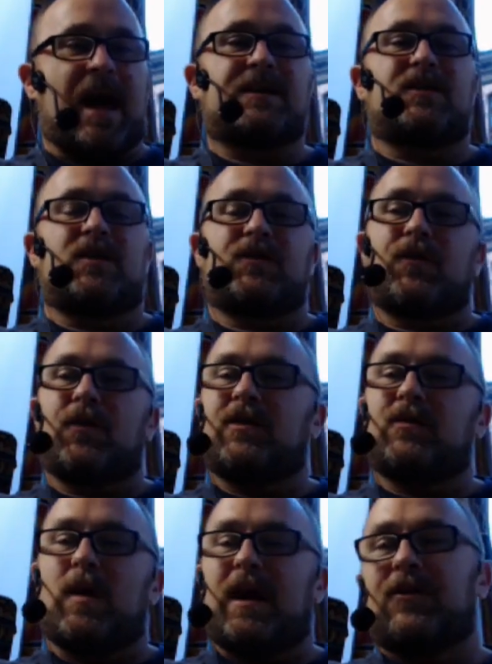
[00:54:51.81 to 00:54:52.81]
Exodus 30
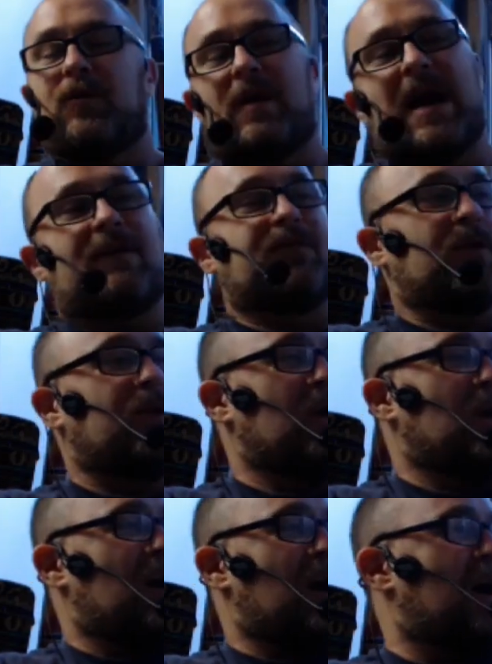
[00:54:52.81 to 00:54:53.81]
23 after
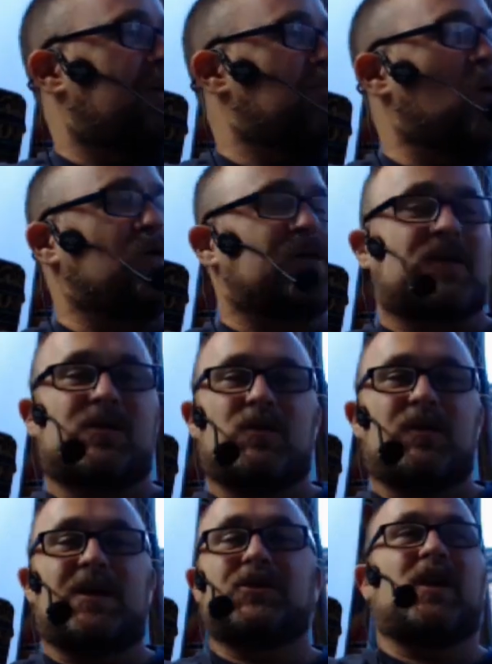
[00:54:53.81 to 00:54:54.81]
uh, Moses,
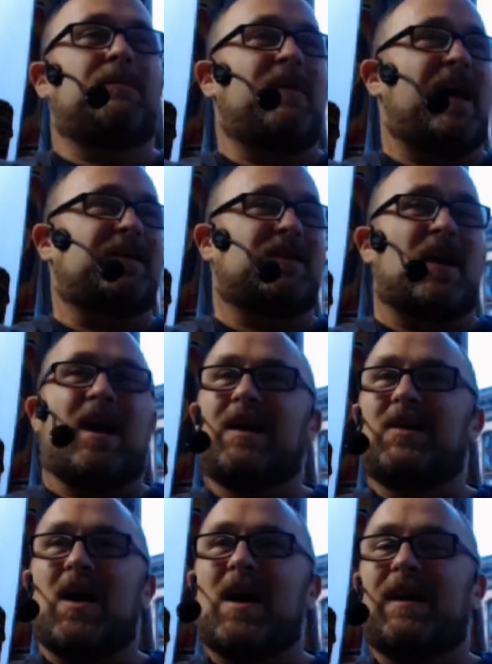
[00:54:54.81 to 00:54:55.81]
who initially mates
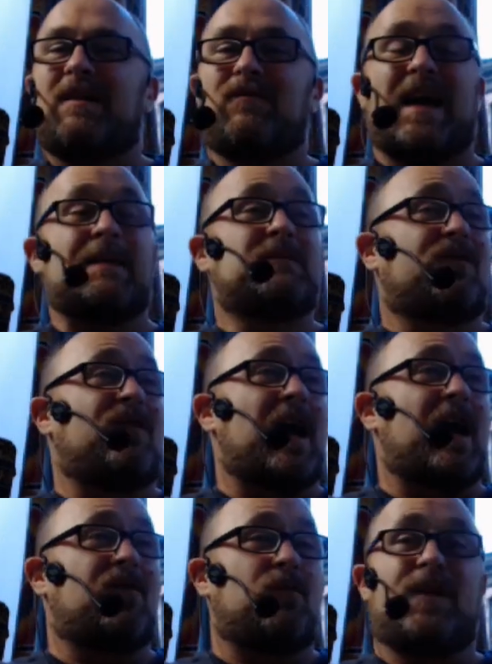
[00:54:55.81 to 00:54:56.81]
God, God in flames of
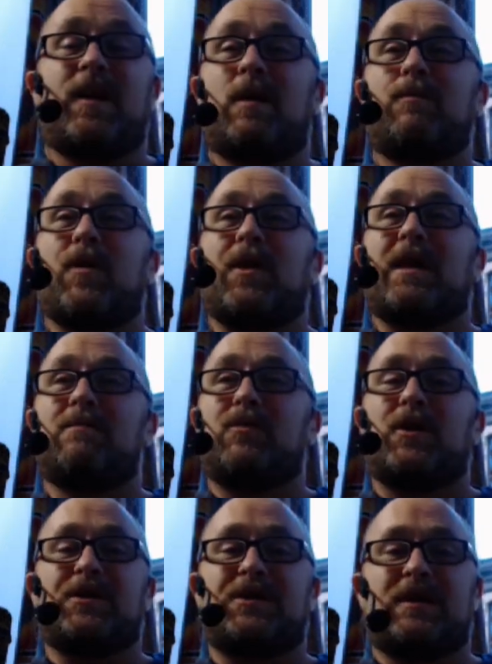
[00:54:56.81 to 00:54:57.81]
fire from within a burning
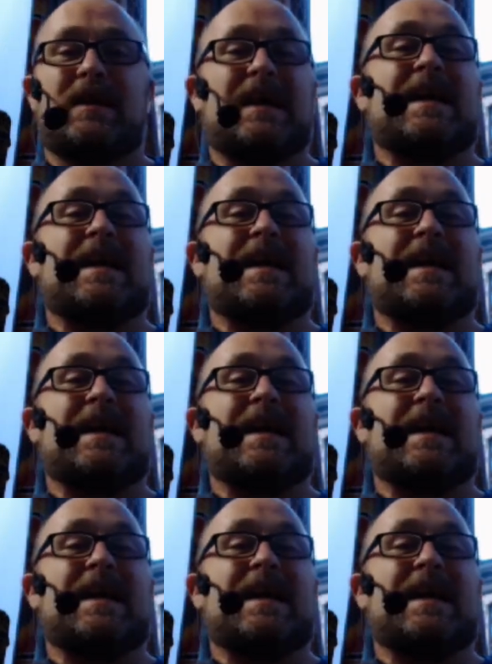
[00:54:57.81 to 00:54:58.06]
bush.